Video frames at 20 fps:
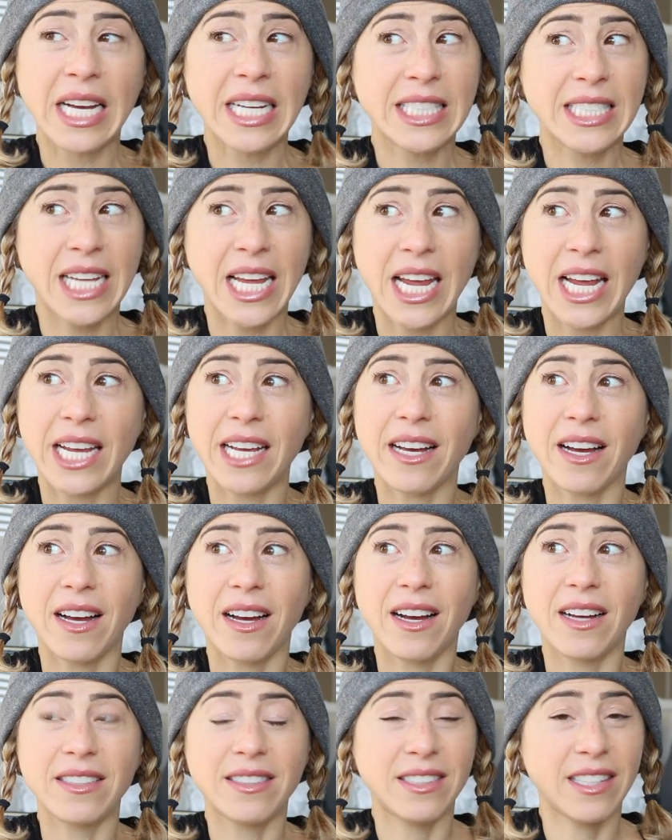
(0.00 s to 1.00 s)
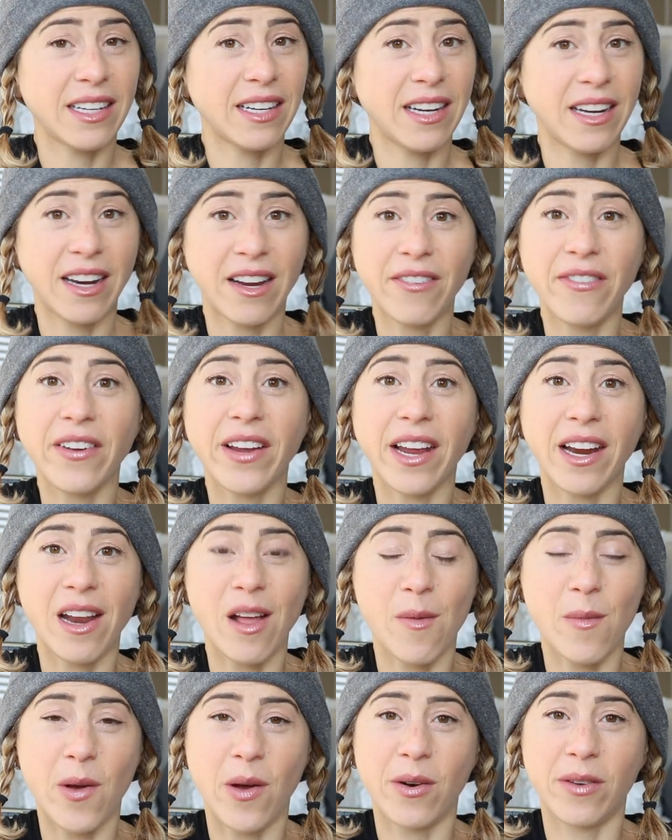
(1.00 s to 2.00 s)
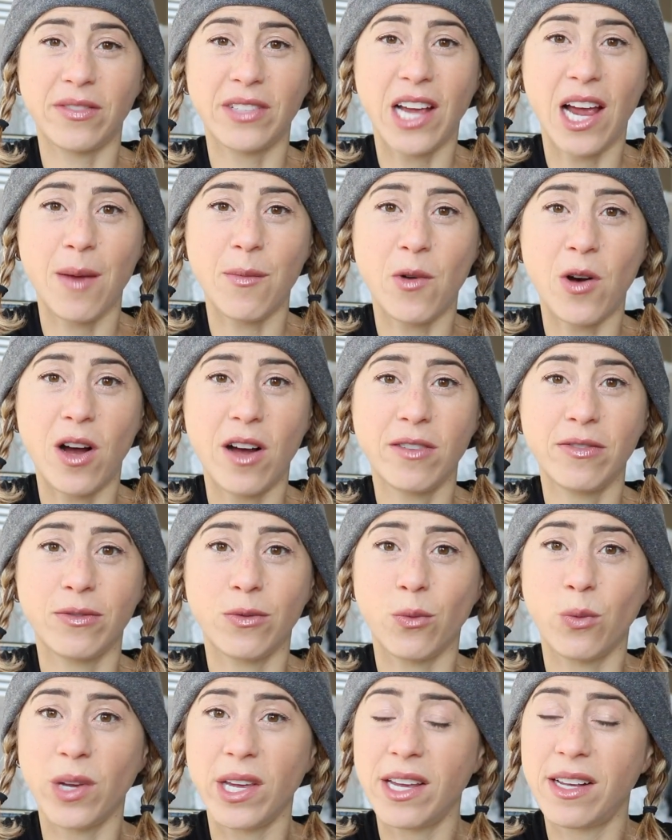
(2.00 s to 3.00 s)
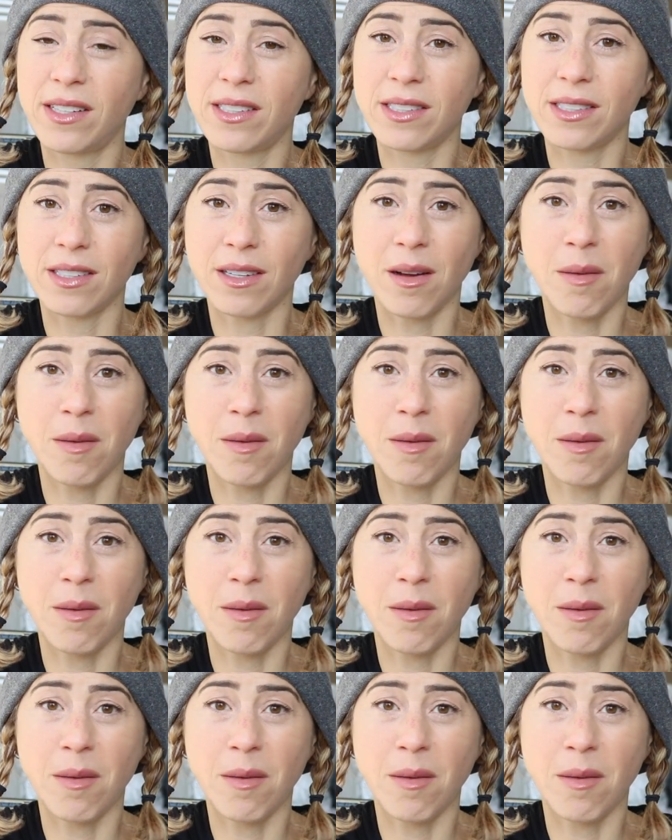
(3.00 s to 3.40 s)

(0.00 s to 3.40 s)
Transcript: take a significant amount of time off, weeks,